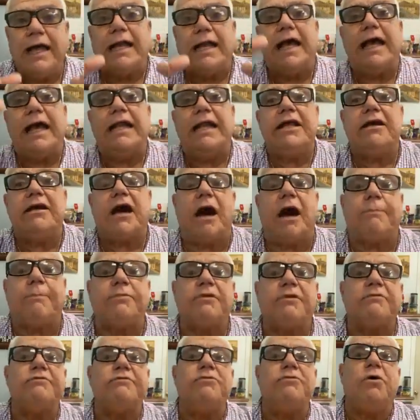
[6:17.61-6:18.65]
and a
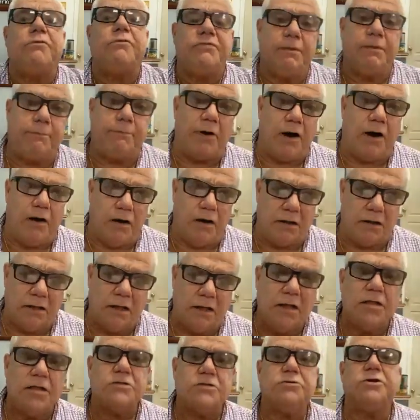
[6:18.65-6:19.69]
helicopter view of the
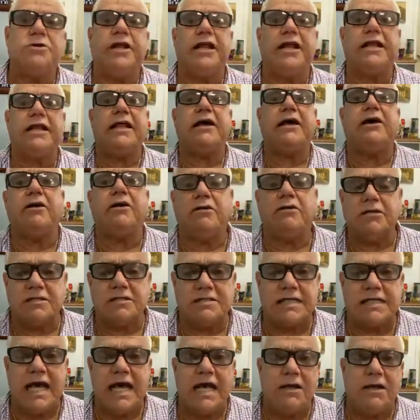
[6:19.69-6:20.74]
pond so they can
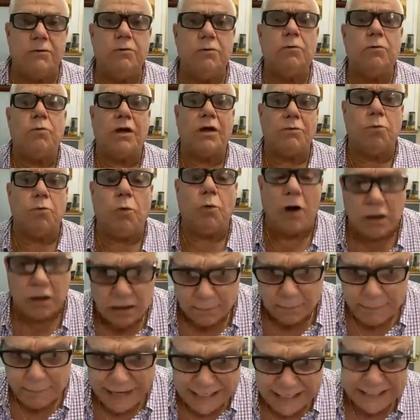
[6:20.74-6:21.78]
understand what
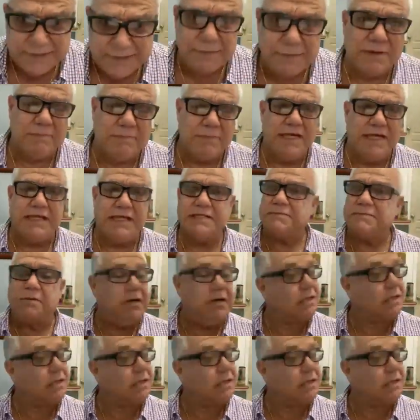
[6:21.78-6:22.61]
water management means,